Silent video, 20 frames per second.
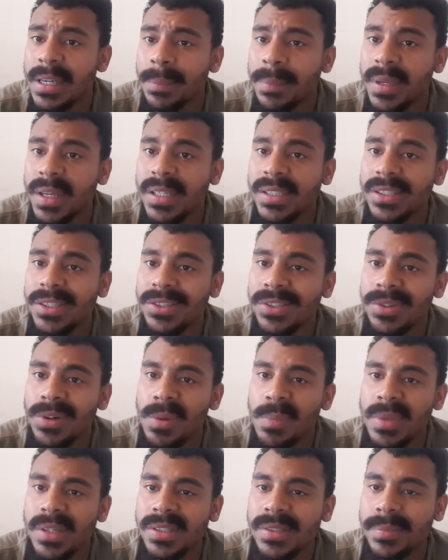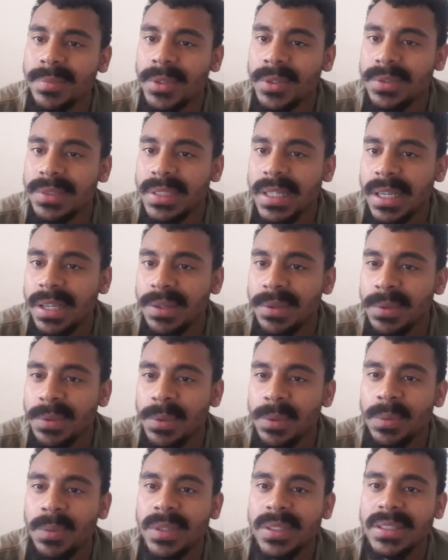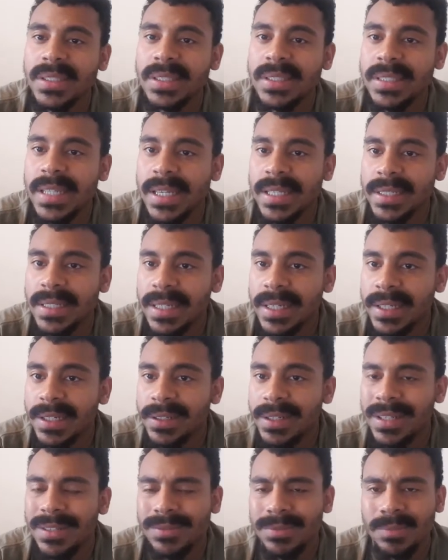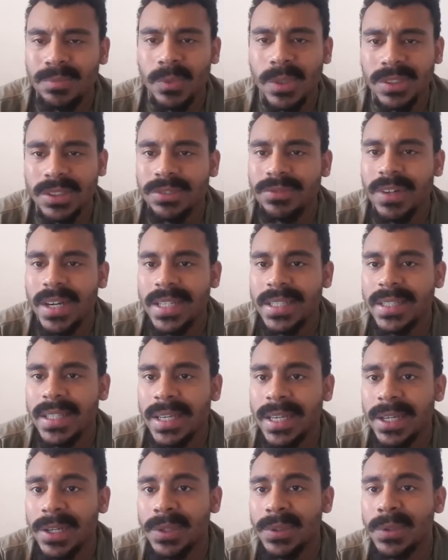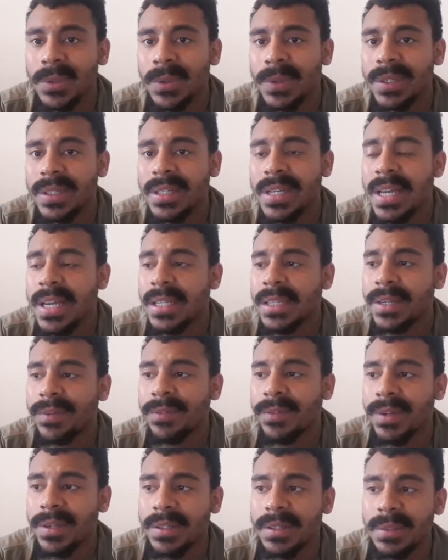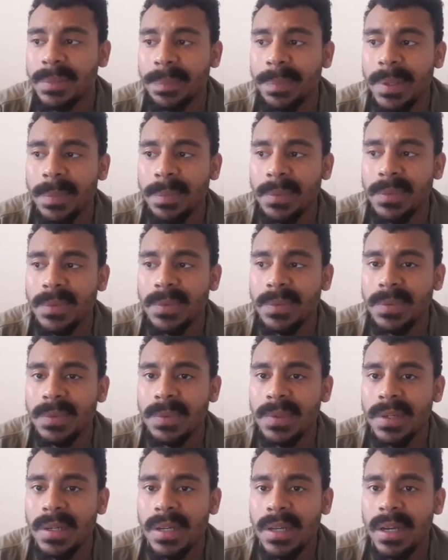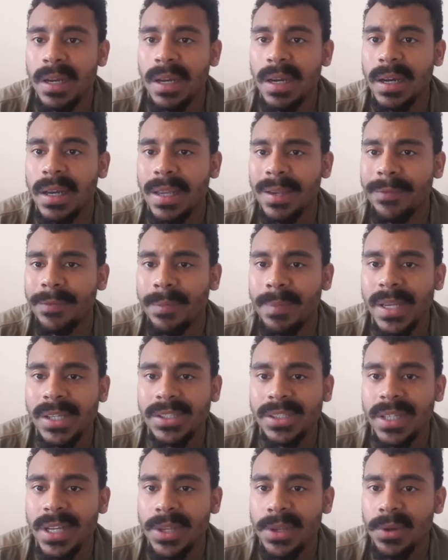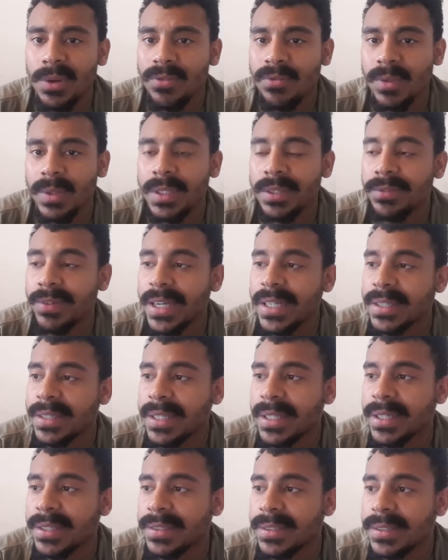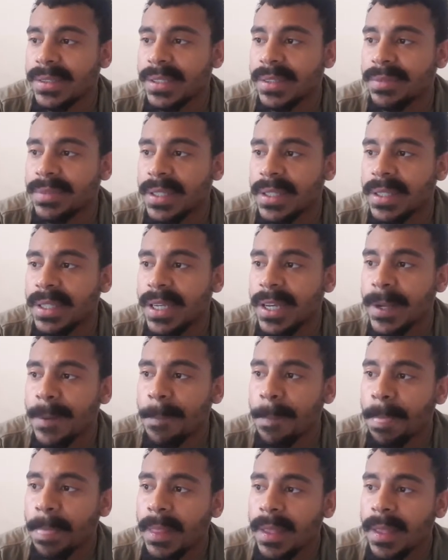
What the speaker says: because there's going to be some notes that you will want to take down, want to write down, or different people information that you'll want to write down and stuff like that.